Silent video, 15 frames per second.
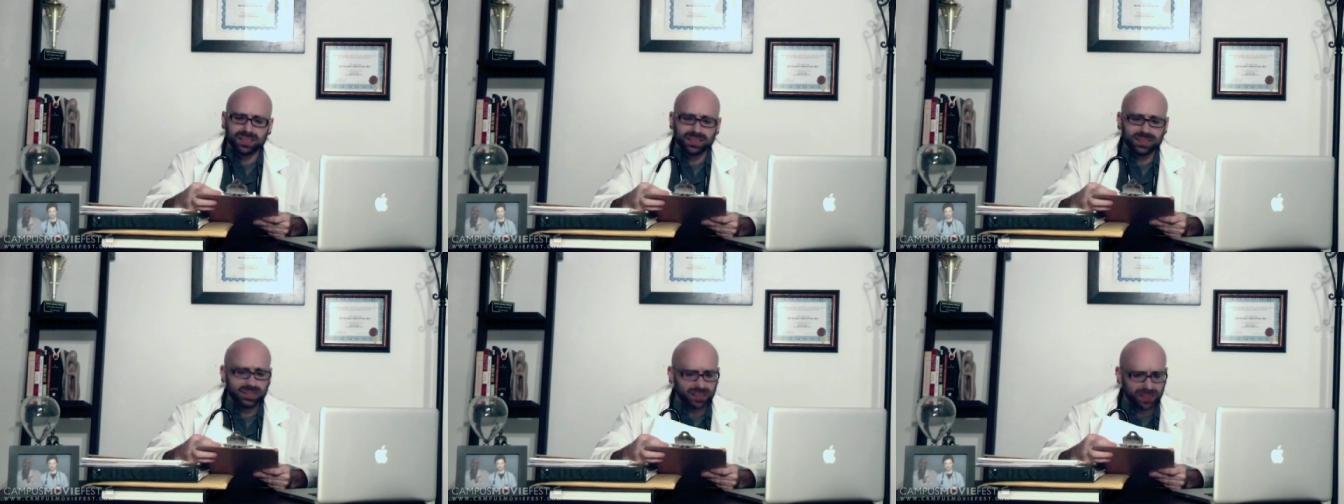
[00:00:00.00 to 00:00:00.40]

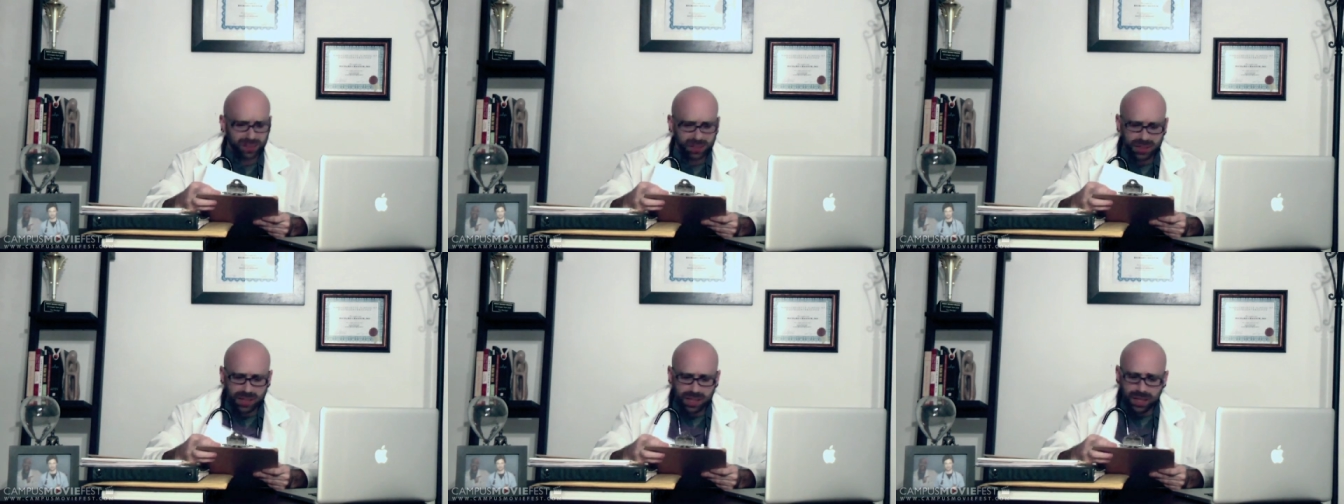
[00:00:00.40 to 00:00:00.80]
Hmm.
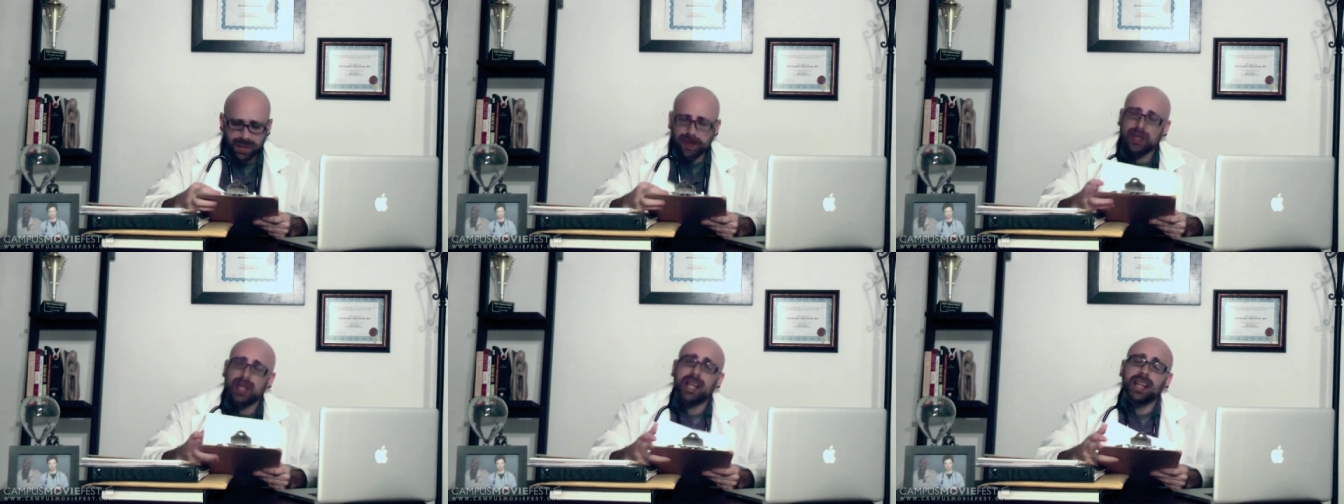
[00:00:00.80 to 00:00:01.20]

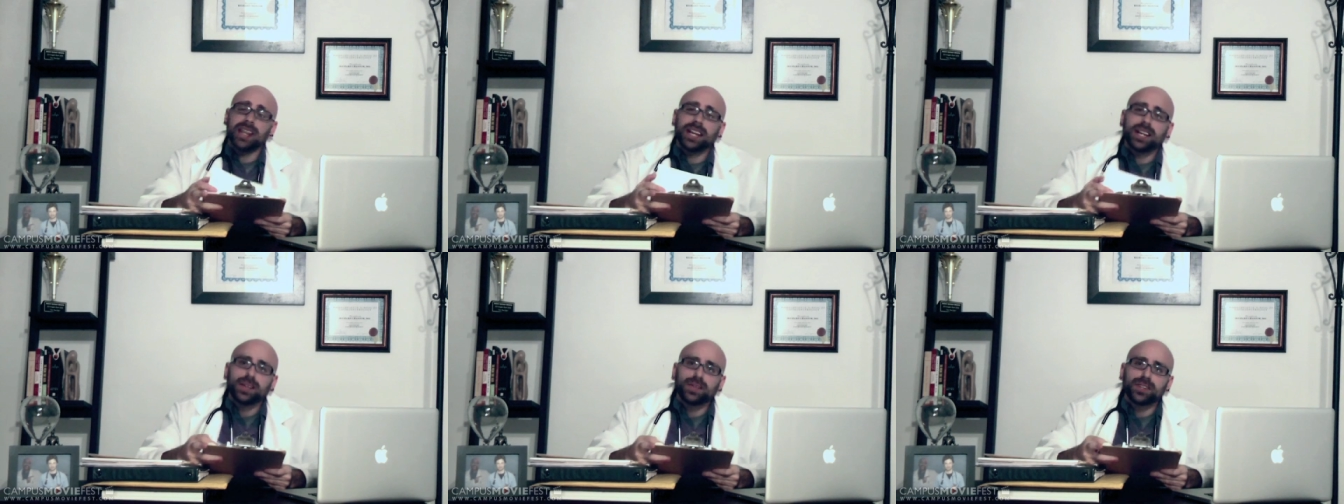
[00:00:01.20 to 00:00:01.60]
Well,
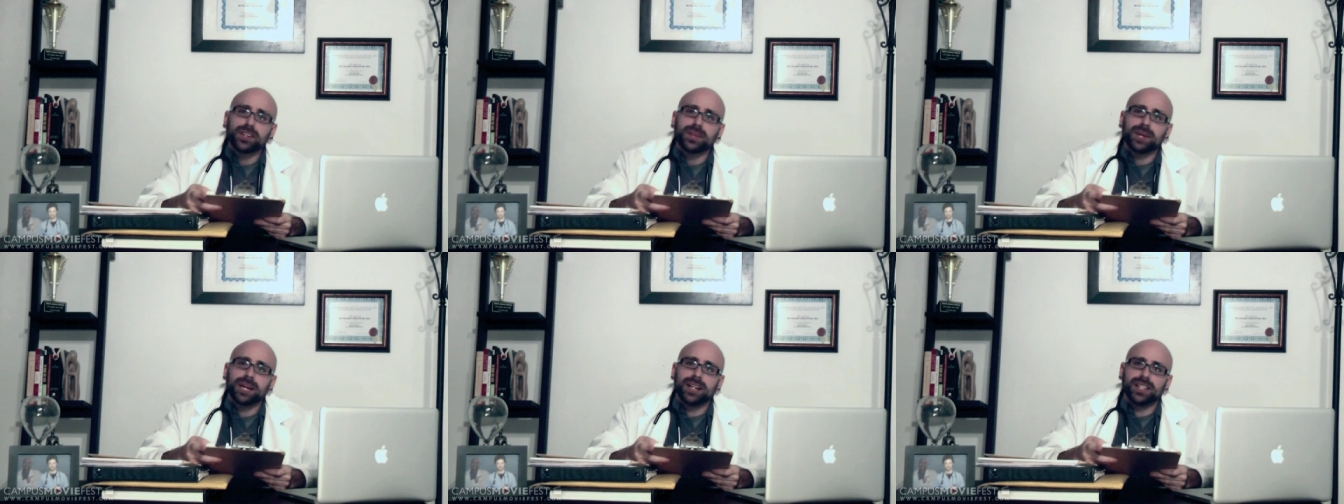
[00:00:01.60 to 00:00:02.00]
thank you for
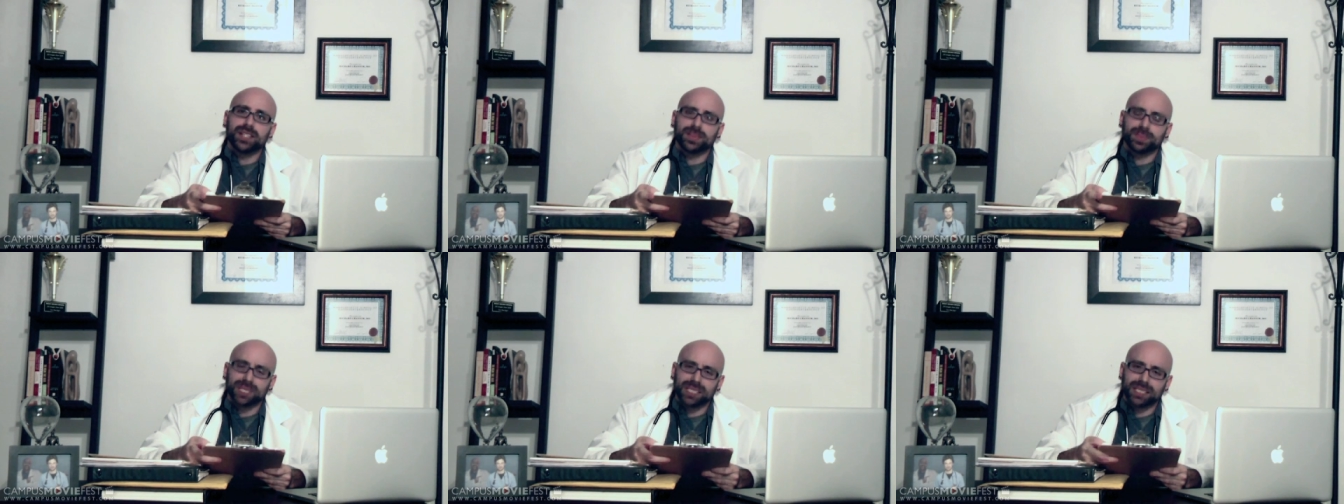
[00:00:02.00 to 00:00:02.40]
your
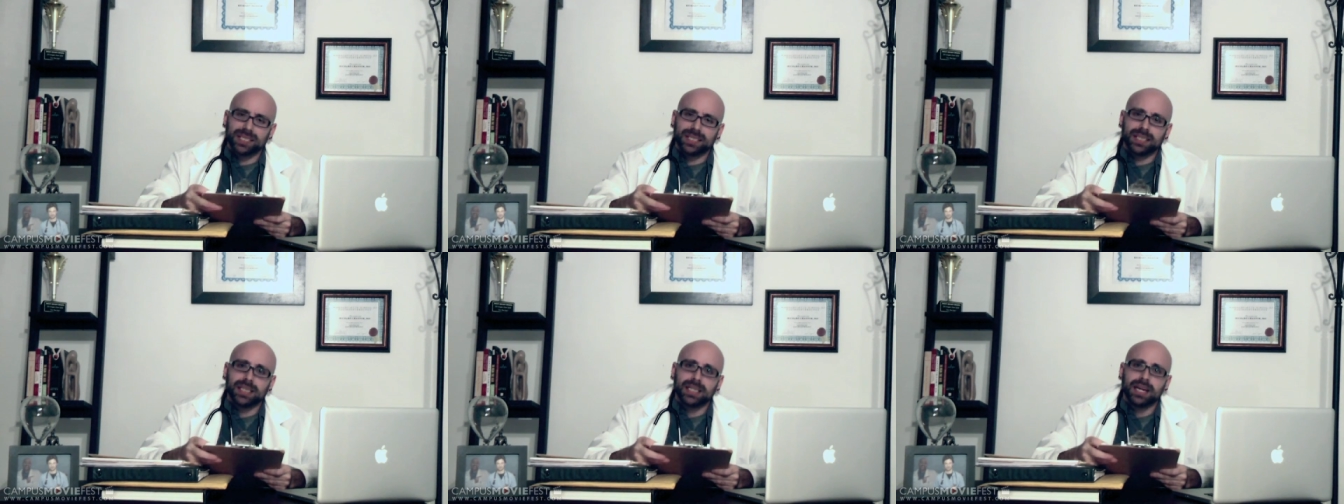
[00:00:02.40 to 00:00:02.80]
patience, Miss
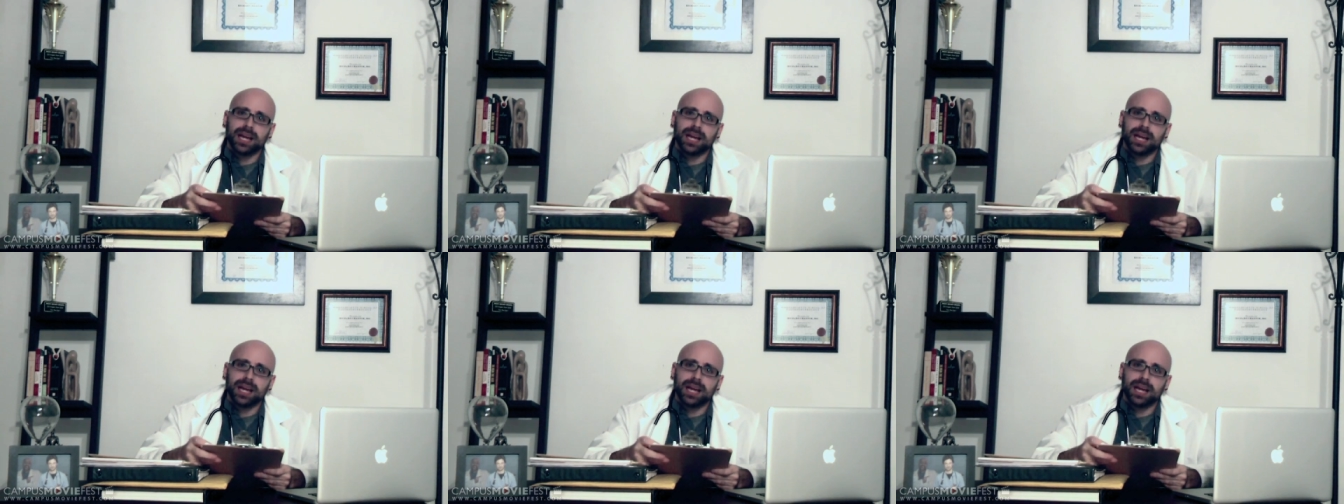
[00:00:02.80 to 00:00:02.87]
Lee.